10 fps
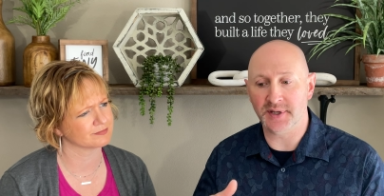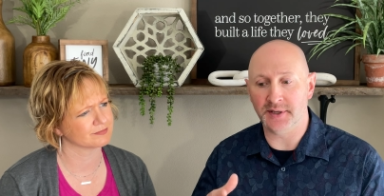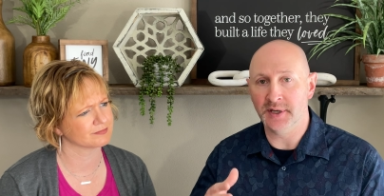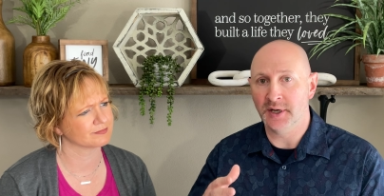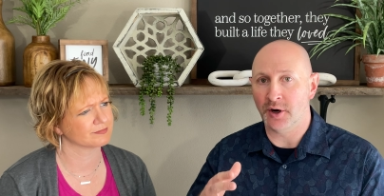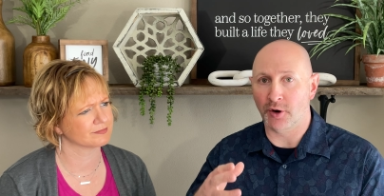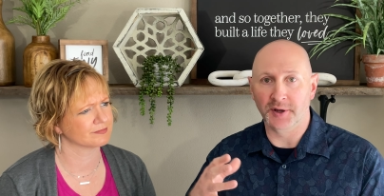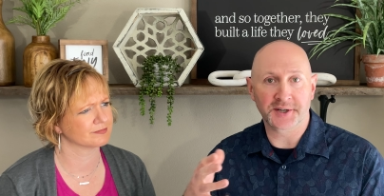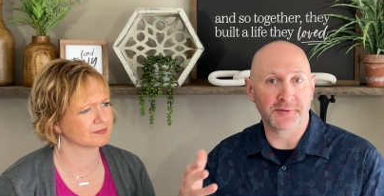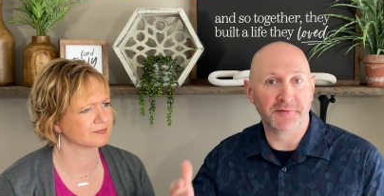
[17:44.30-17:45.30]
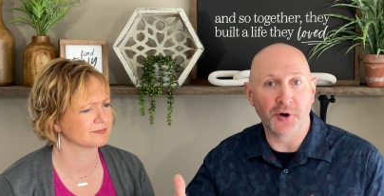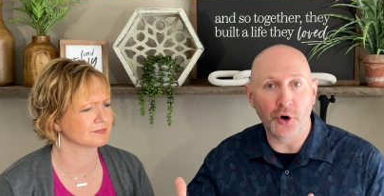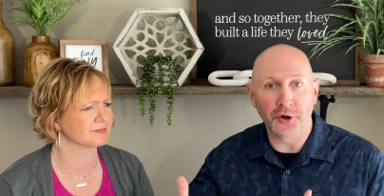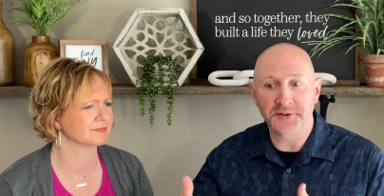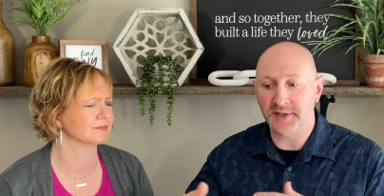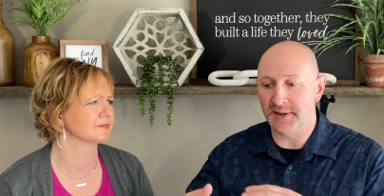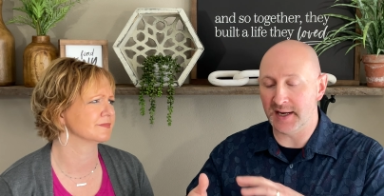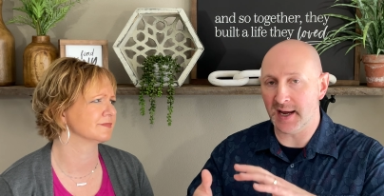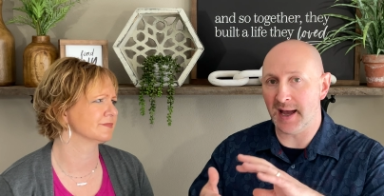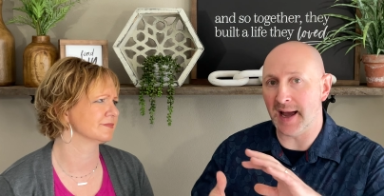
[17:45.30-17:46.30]
Speaker 1: that are like a vault and
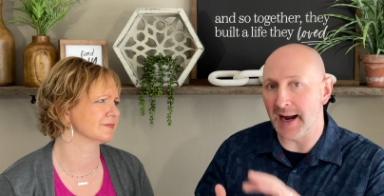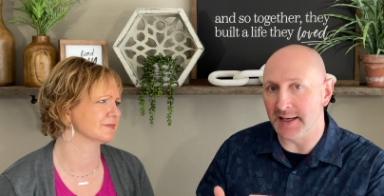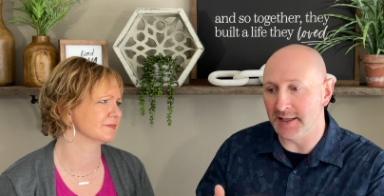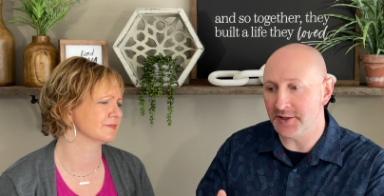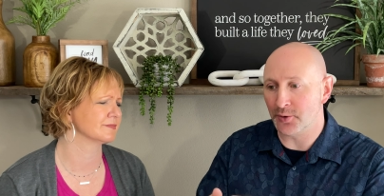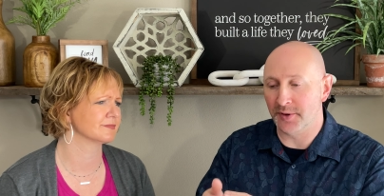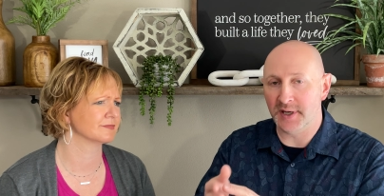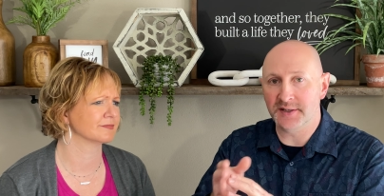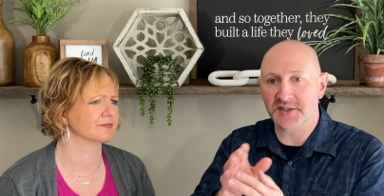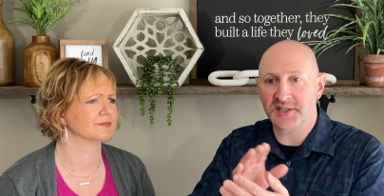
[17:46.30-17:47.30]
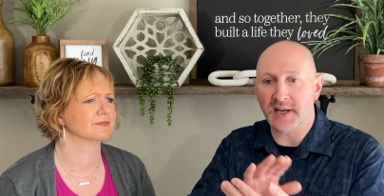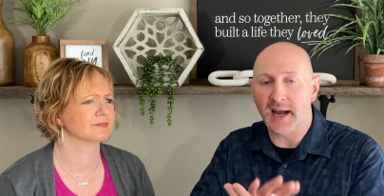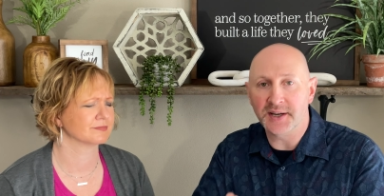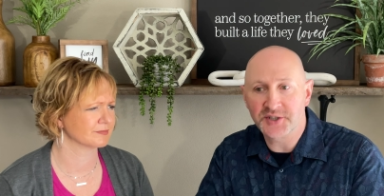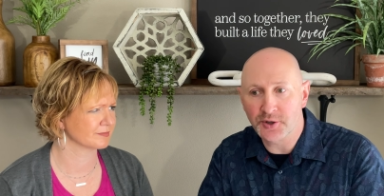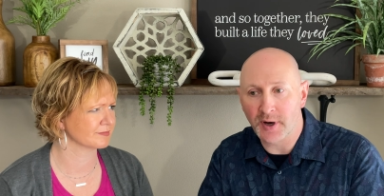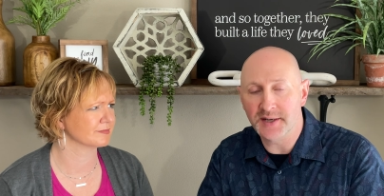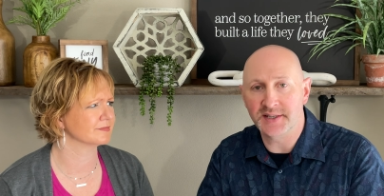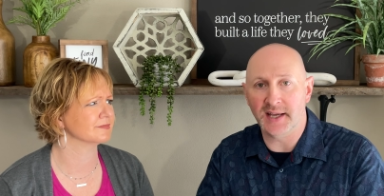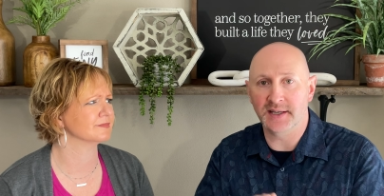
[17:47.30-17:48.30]
they hide it or they disguise your
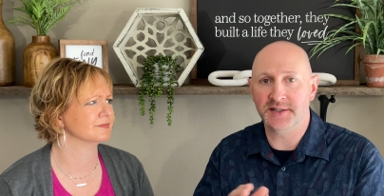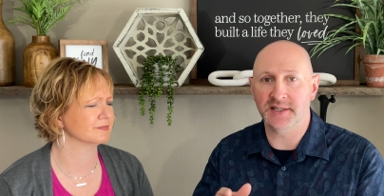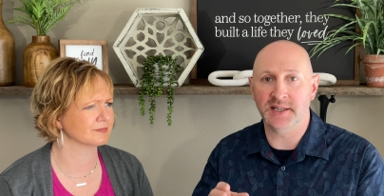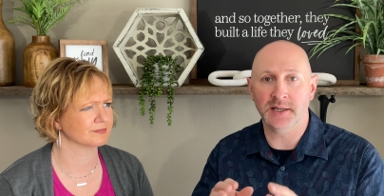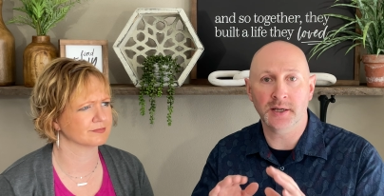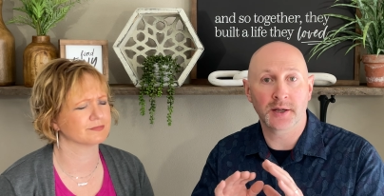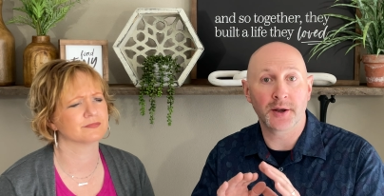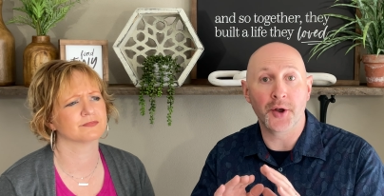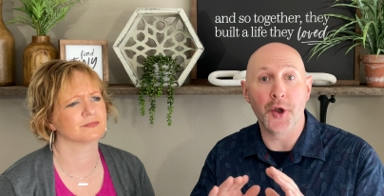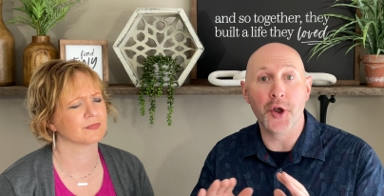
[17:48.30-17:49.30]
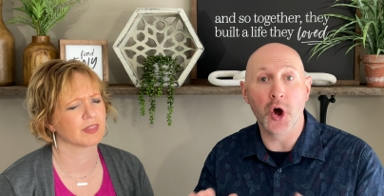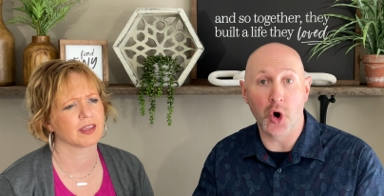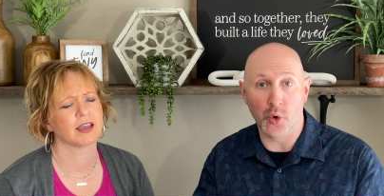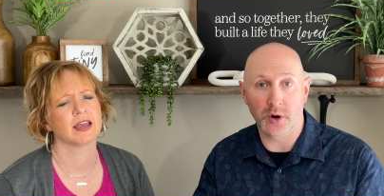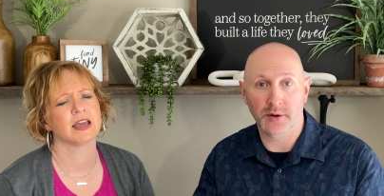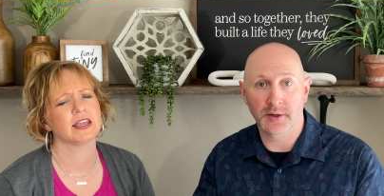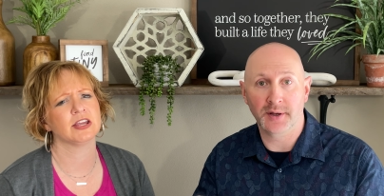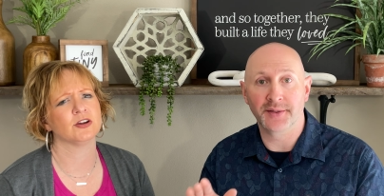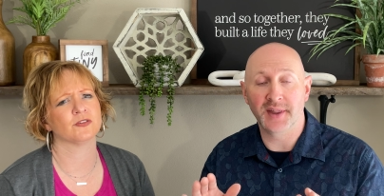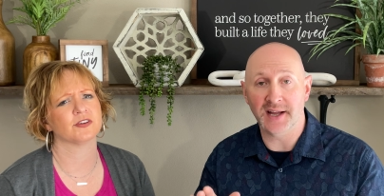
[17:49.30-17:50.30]
identity. Mm -hmm. No.
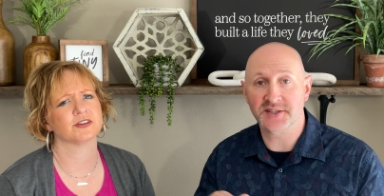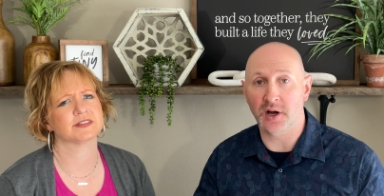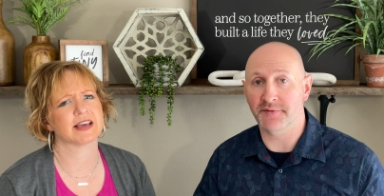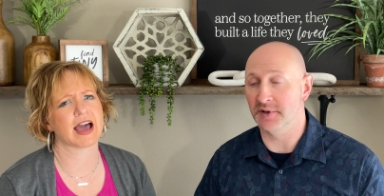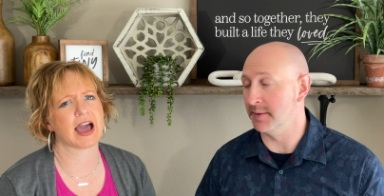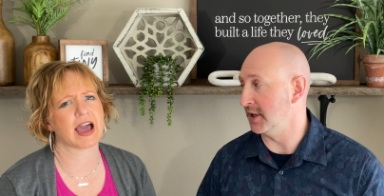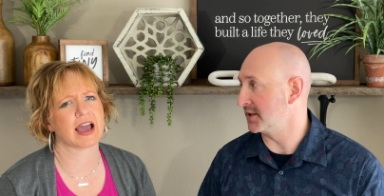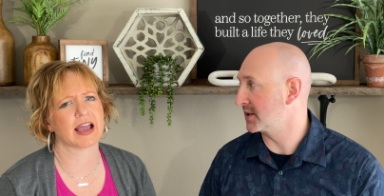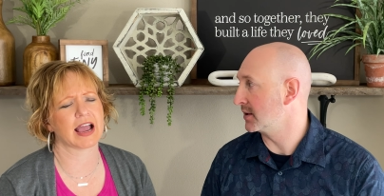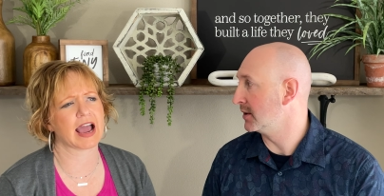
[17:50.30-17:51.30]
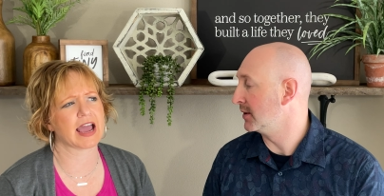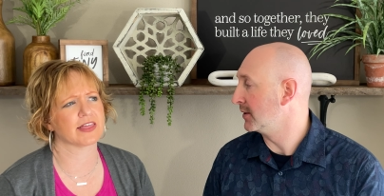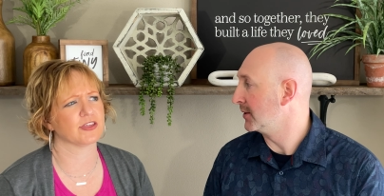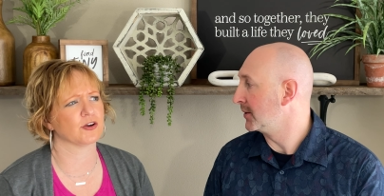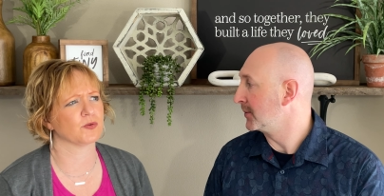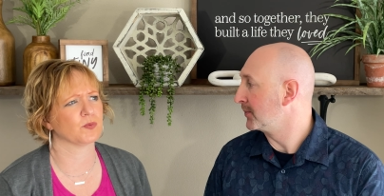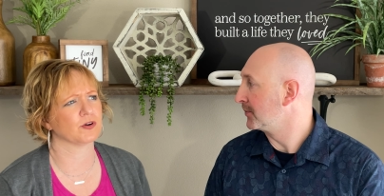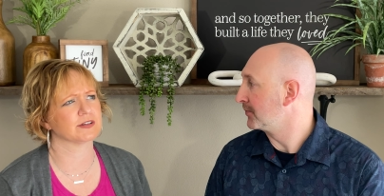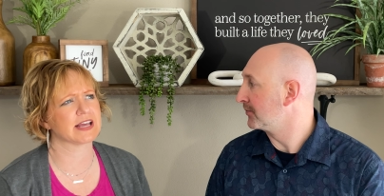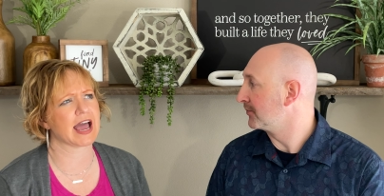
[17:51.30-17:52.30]
Speaker 2: You know, there's off limits. There
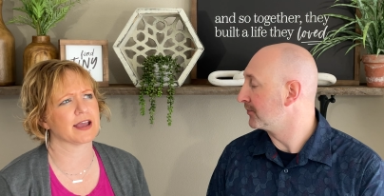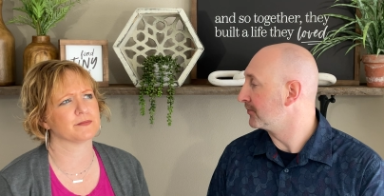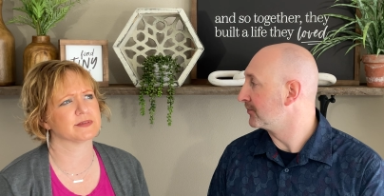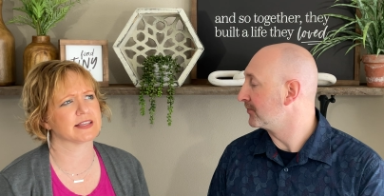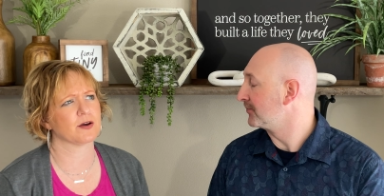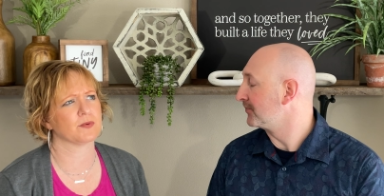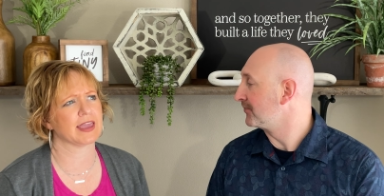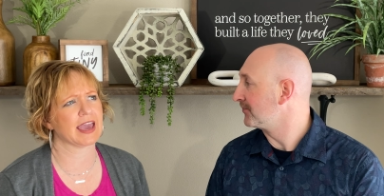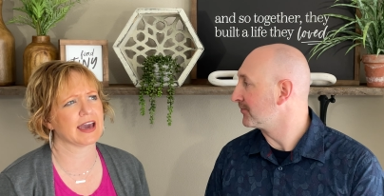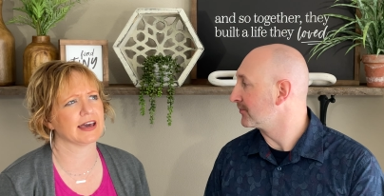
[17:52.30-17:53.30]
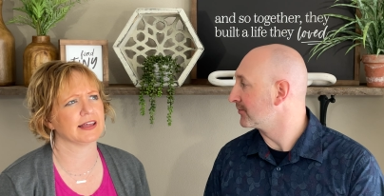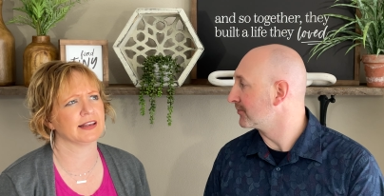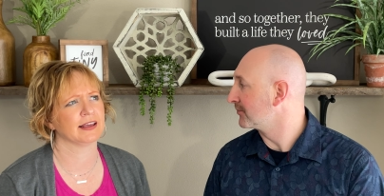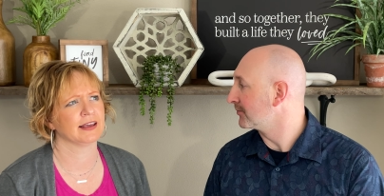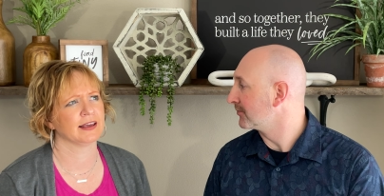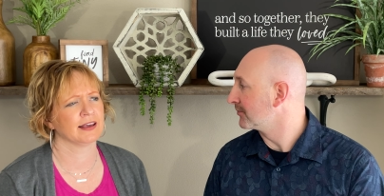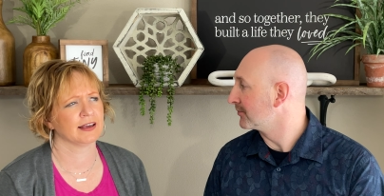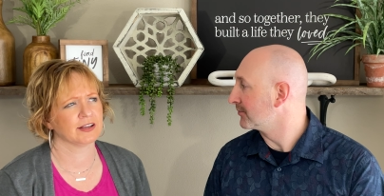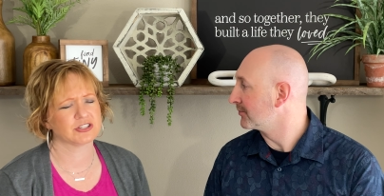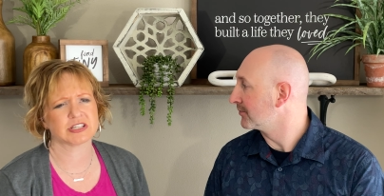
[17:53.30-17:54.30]
were times that we had
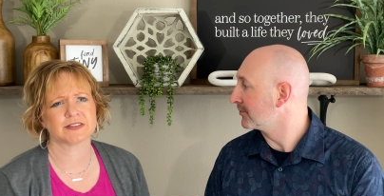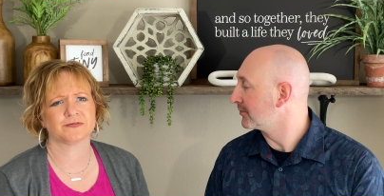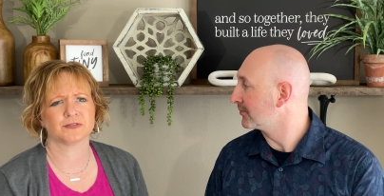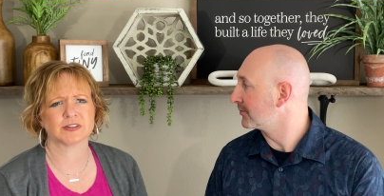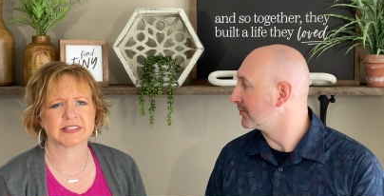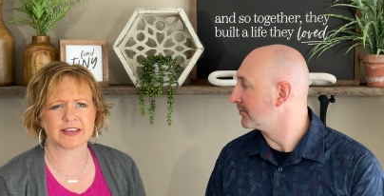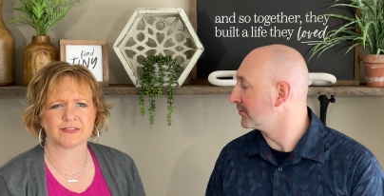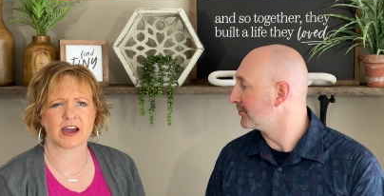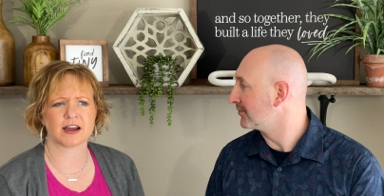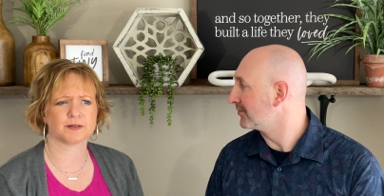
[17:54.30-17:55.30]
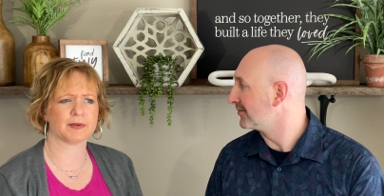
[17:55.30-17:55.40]
just for safeguard